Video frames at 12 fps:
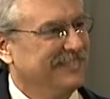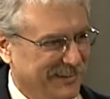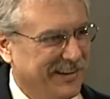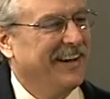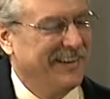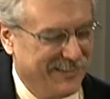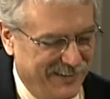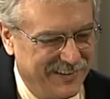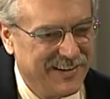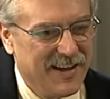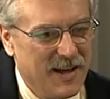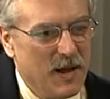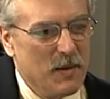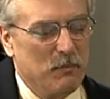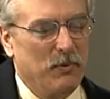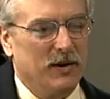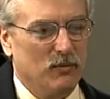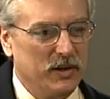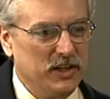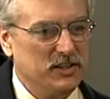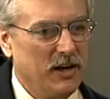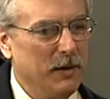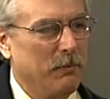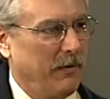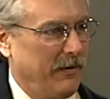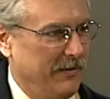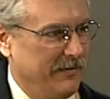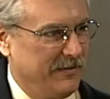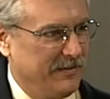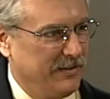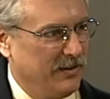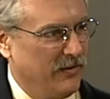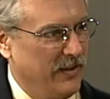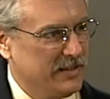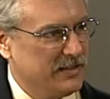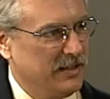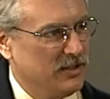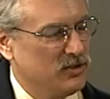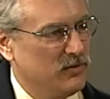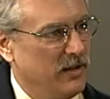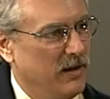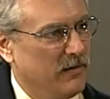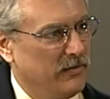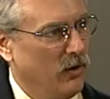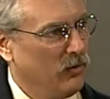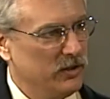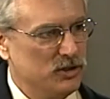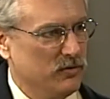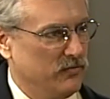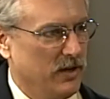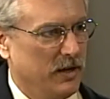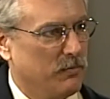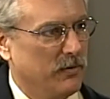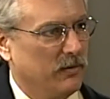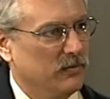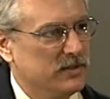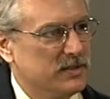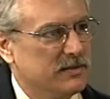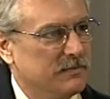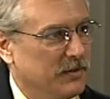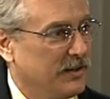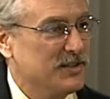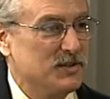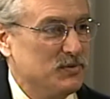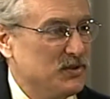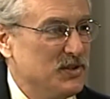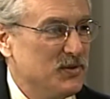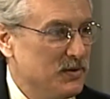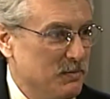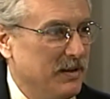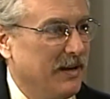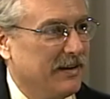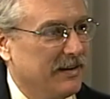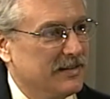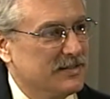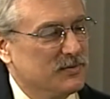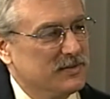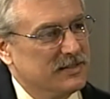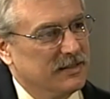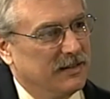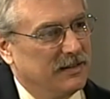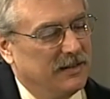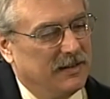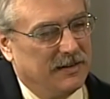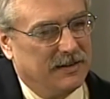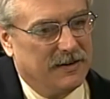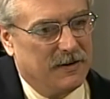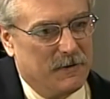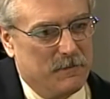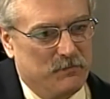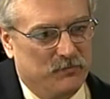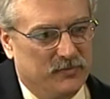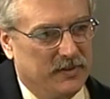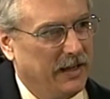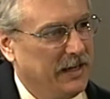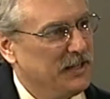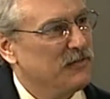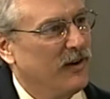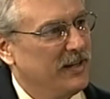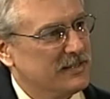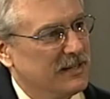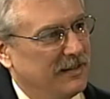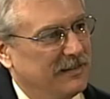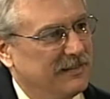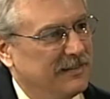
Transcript: Okay, all right. But when you diaper, you know, that's an issue there, and the whole issue of diapering was, because it was new to me, I guess, was any advice on